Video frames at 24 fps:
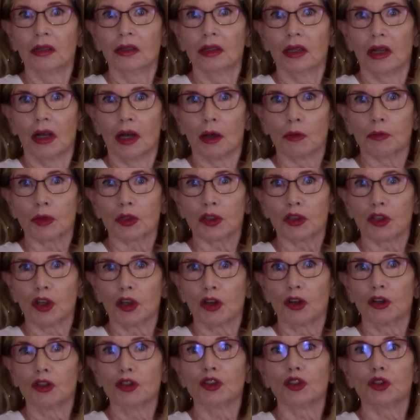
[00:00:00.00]

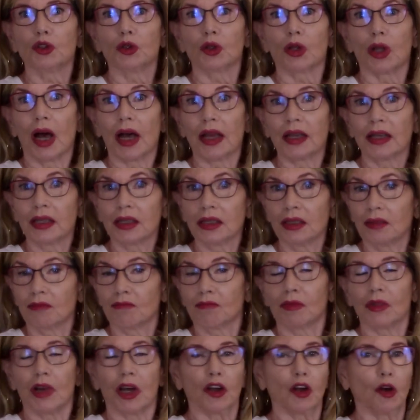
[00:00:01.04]
episode you like it,
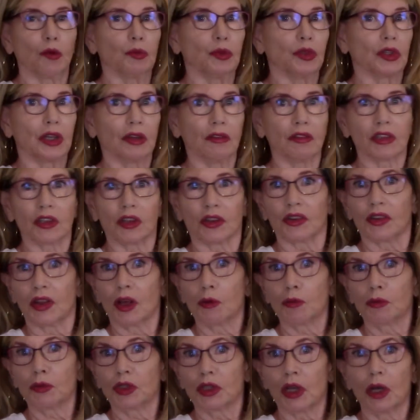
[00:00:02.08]
I hope you give us a
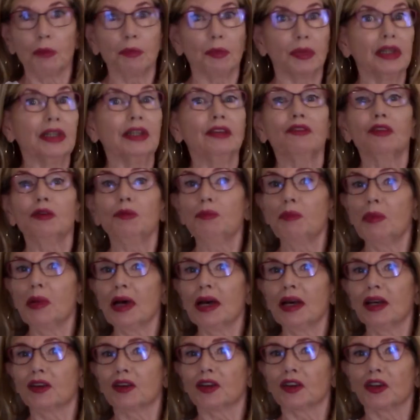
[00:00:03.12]
thumbs up, and even
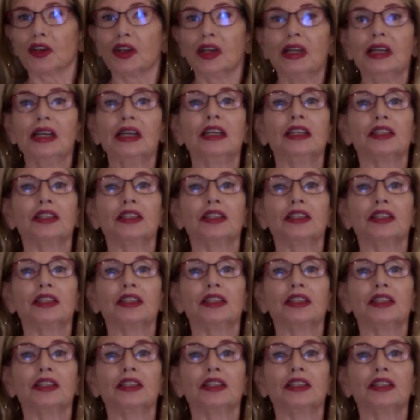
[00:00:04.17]
better,